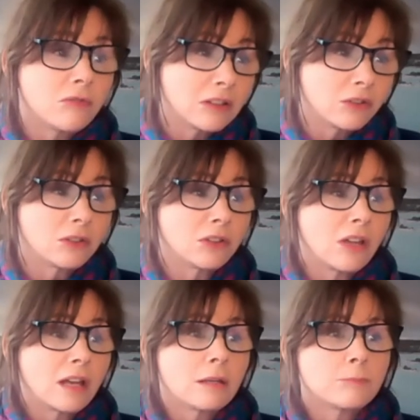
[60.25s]
risks
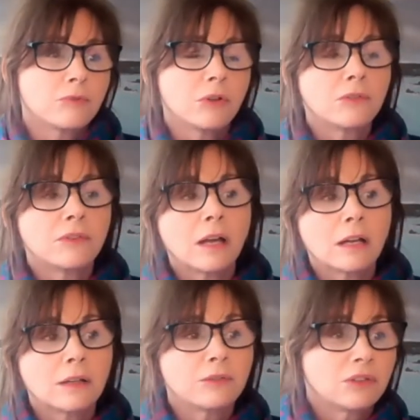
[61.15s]
and improve
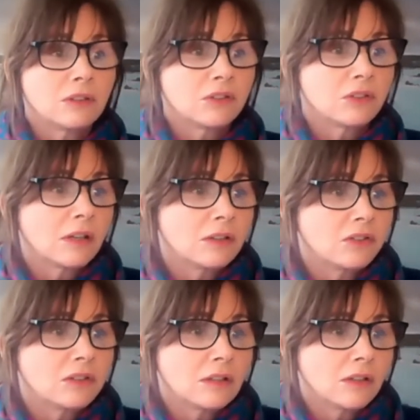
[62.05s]
lives since
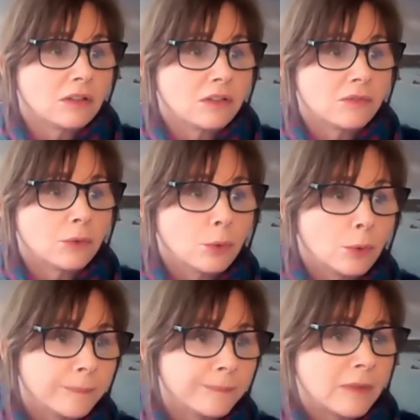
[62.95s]

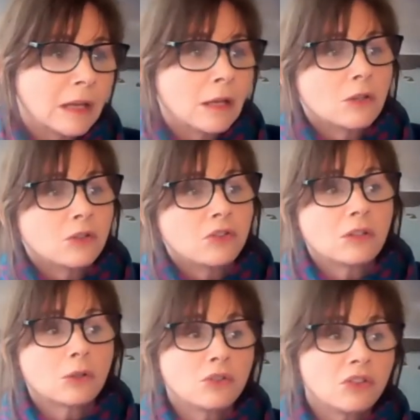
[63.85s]
1994. She
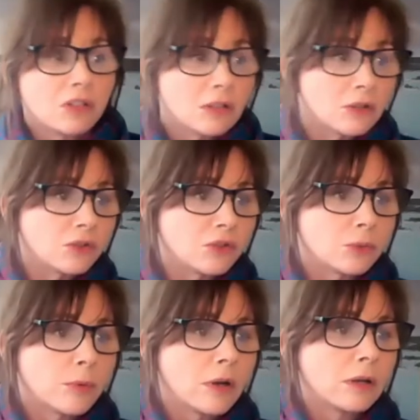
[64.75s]
continues to
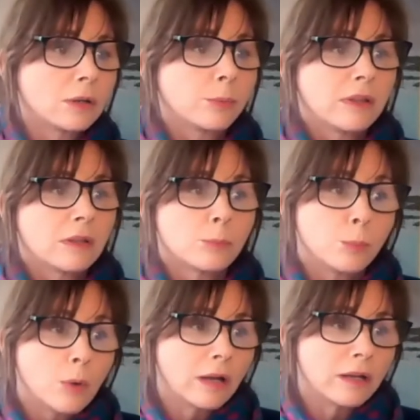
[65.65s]
work with a
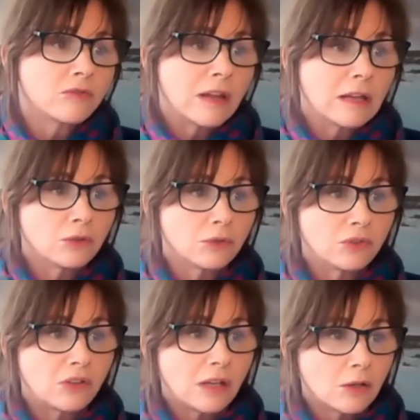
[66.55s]
wide range of
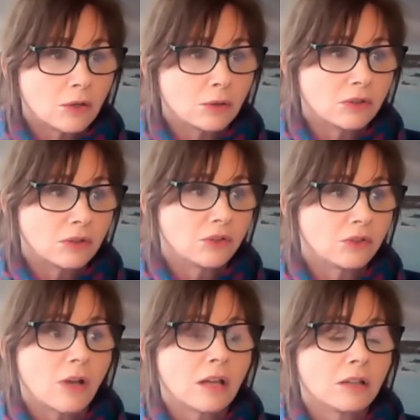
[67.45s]
stakeholders
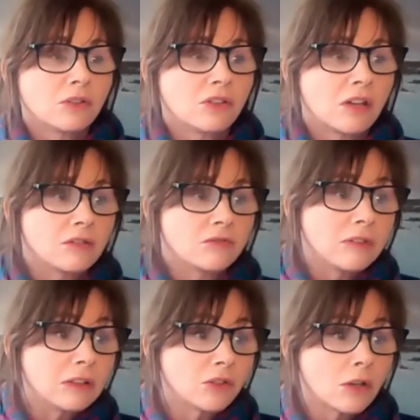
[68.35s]
to undertake
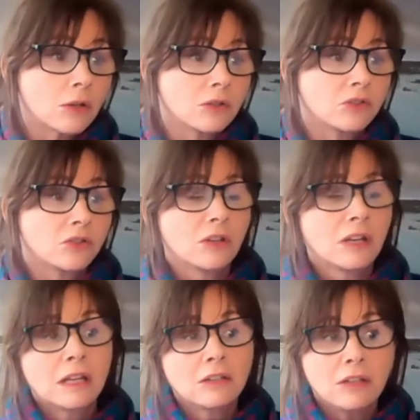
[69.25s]
research,
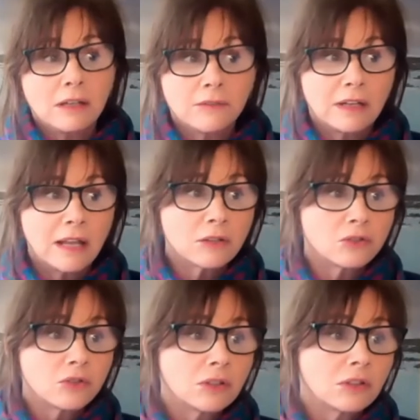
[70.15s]
deliver
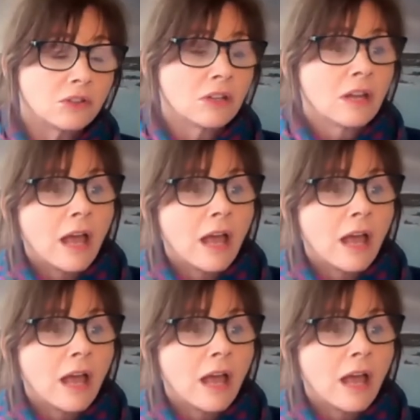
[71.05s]
lectures